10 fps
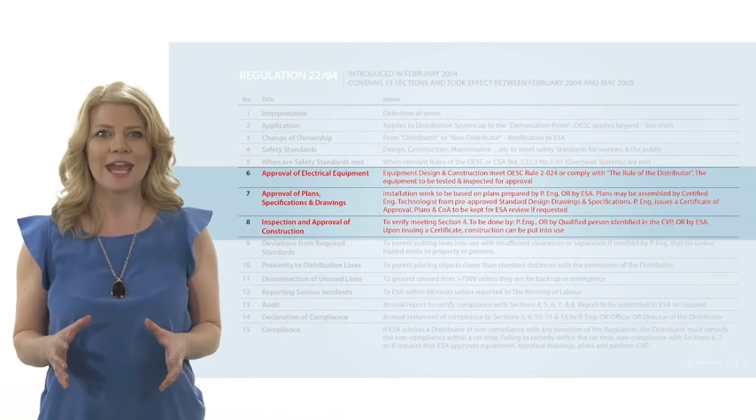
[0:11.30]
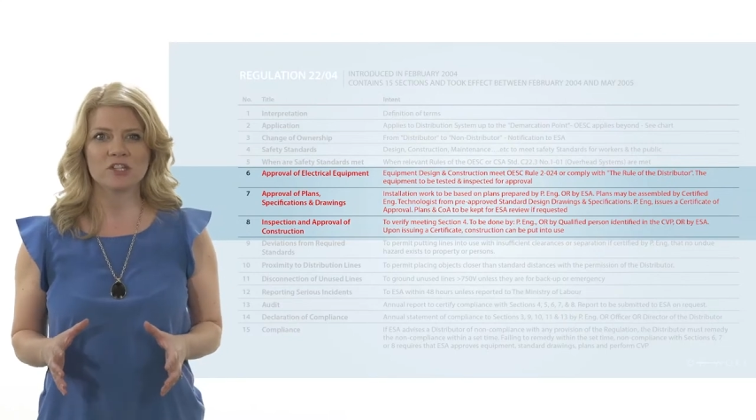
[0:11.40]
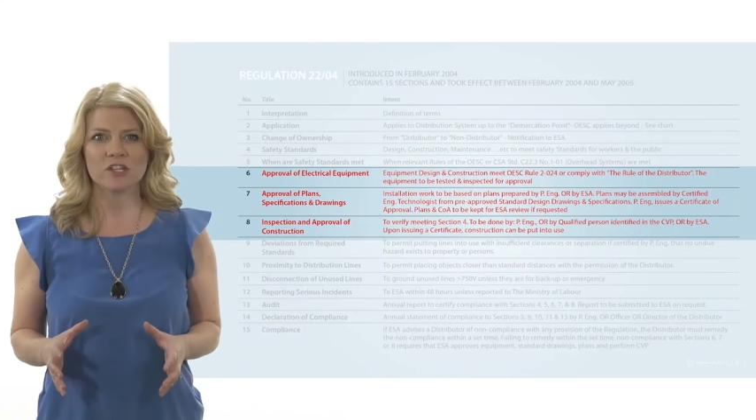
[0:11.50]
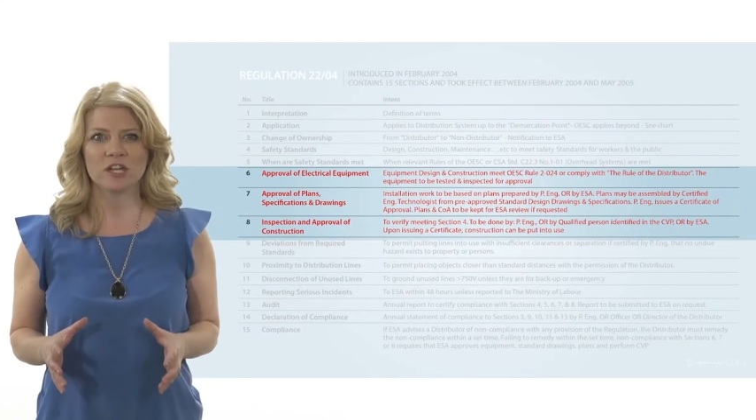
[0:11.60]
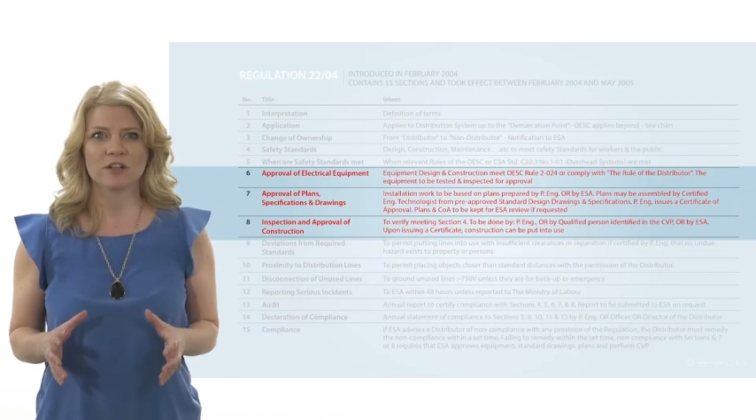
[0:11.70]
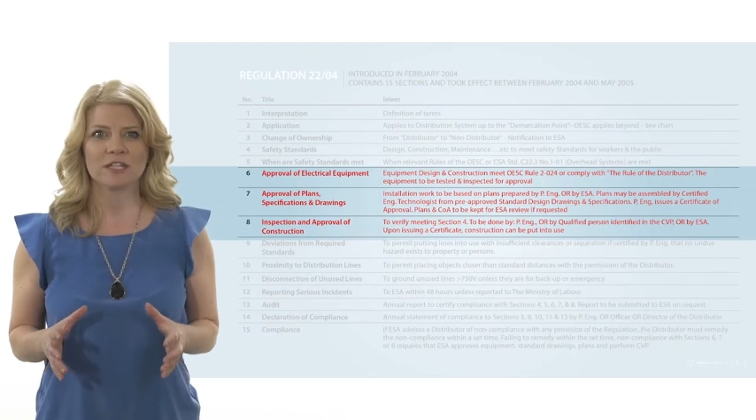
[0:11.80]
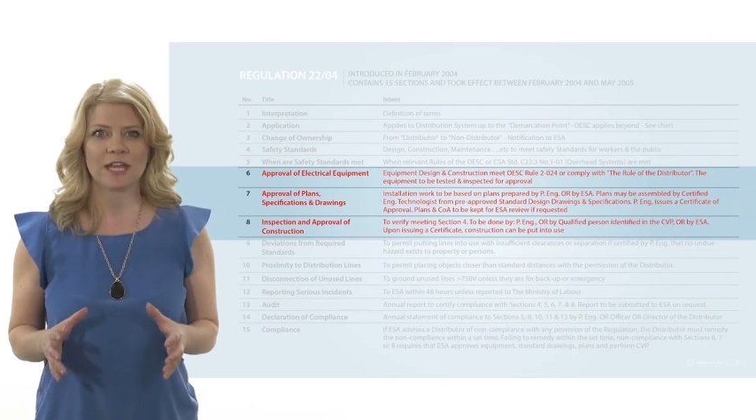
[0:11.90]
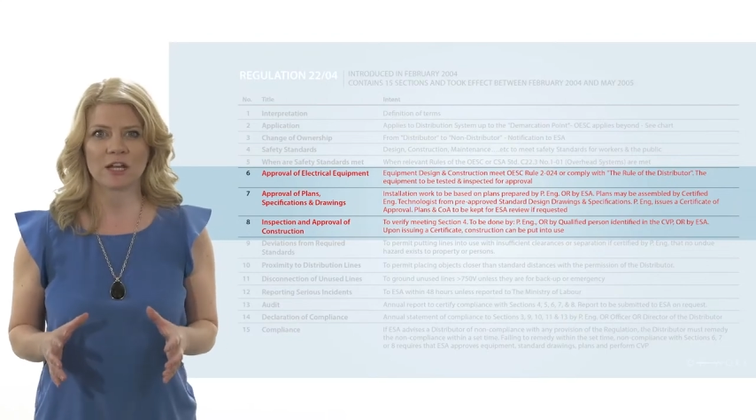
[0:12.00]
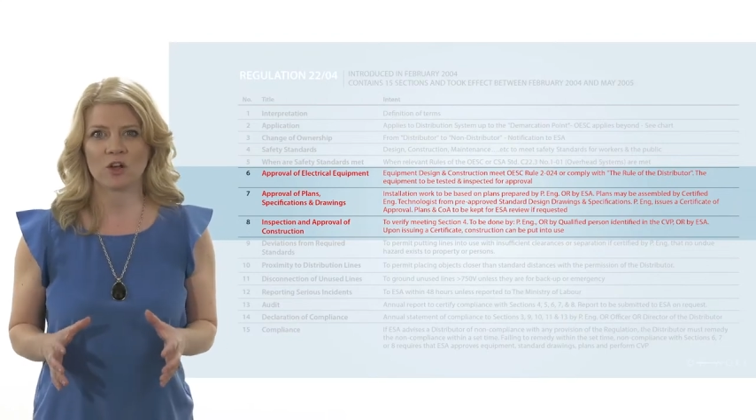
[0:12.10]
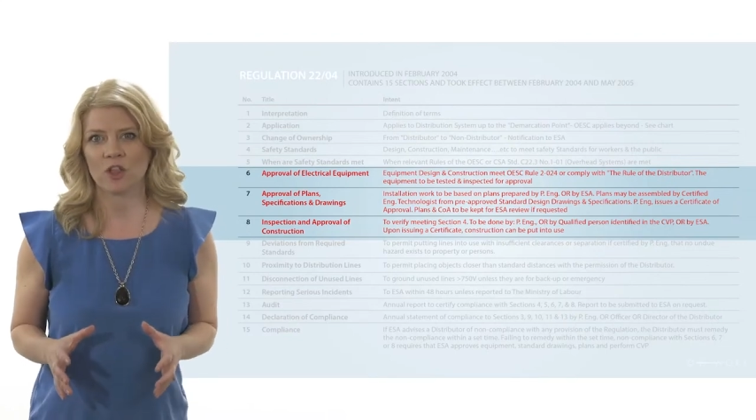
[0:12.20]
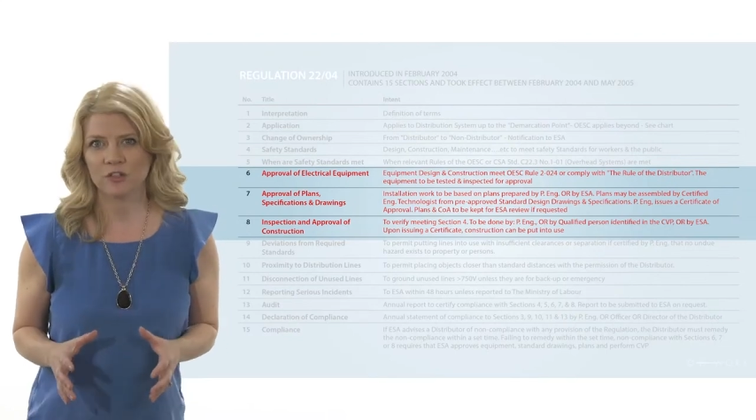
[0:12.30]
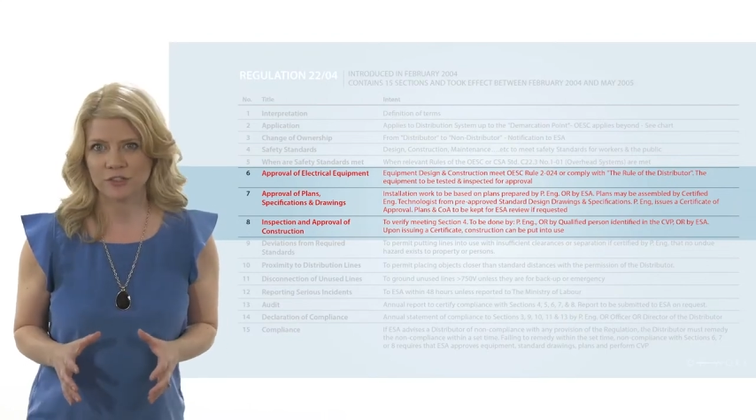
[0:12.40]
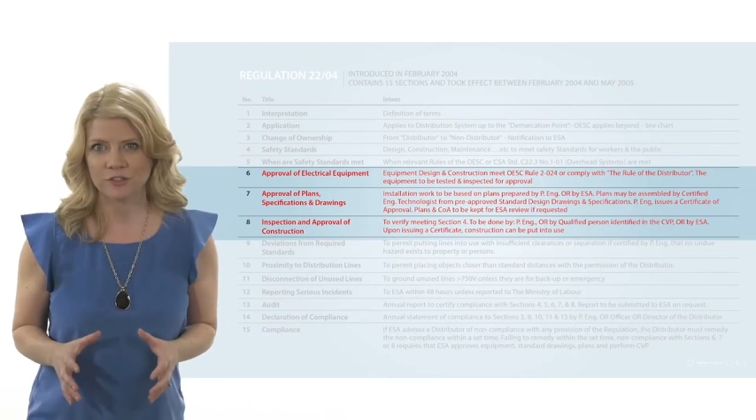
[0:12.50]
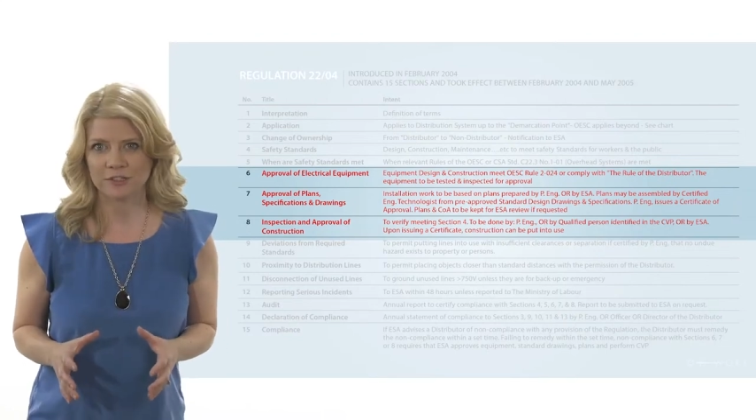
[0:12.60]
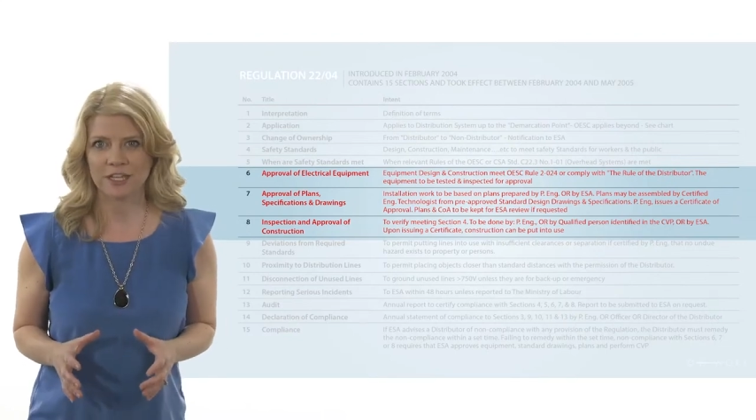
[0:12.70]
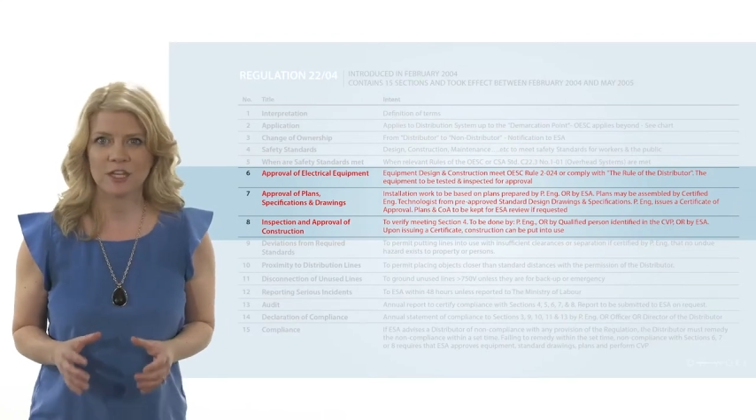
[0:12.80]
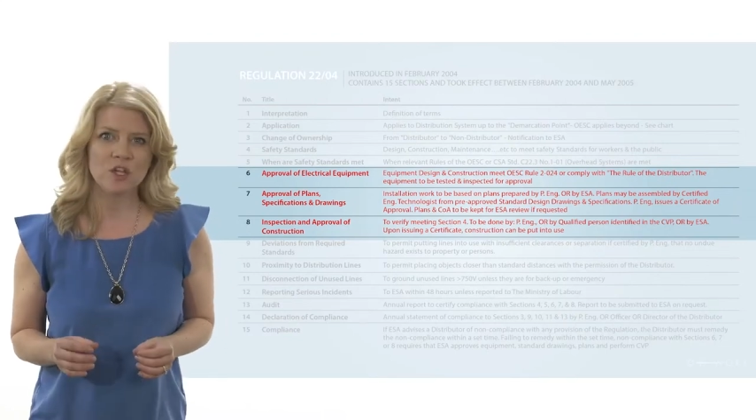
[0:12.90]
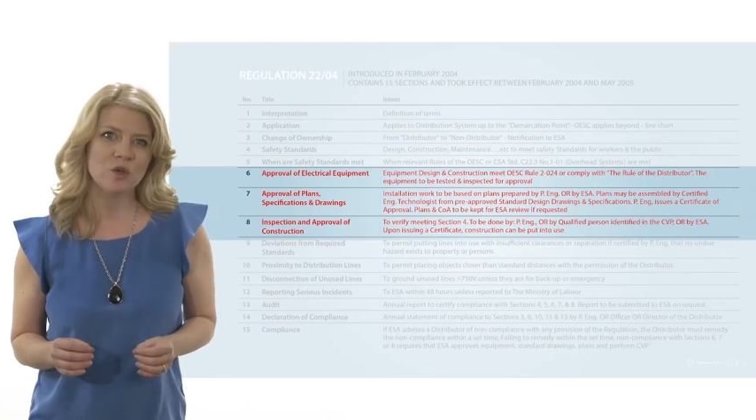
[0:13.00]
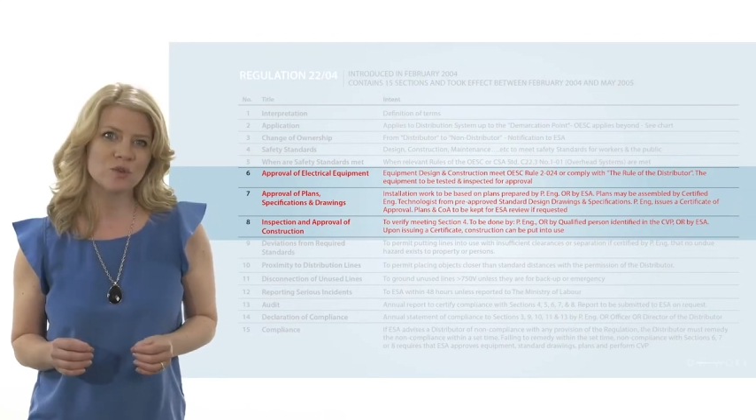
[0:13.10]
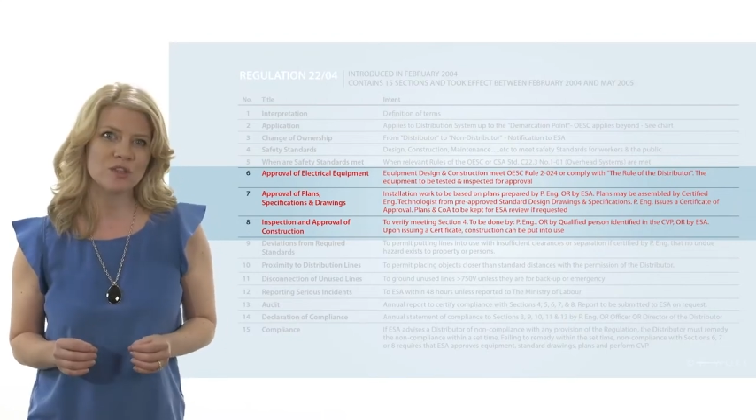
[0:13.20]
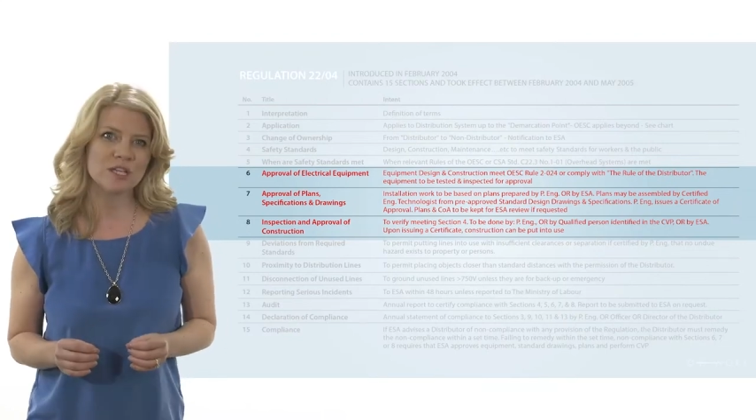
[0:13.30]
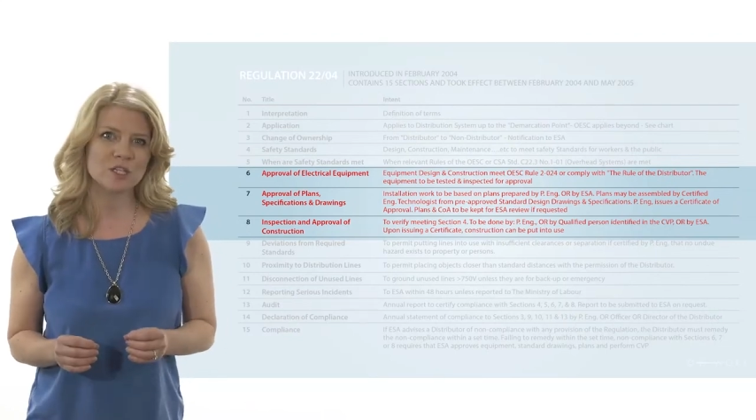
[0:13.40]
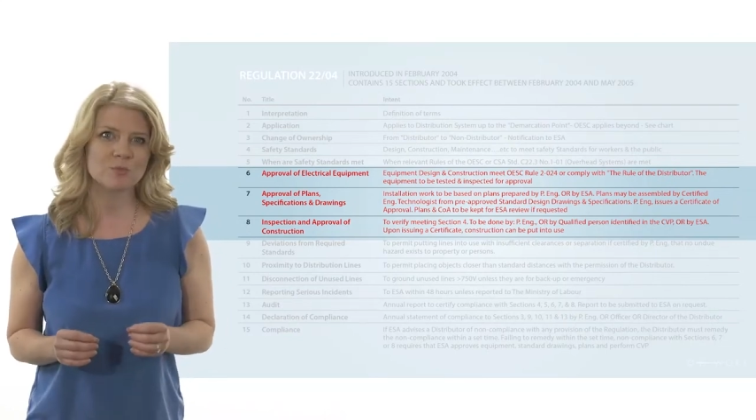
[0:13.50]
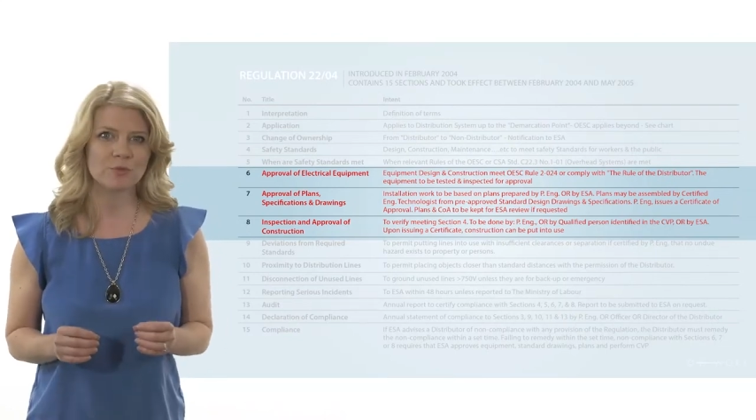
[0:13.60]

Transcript: engineering technologist can use these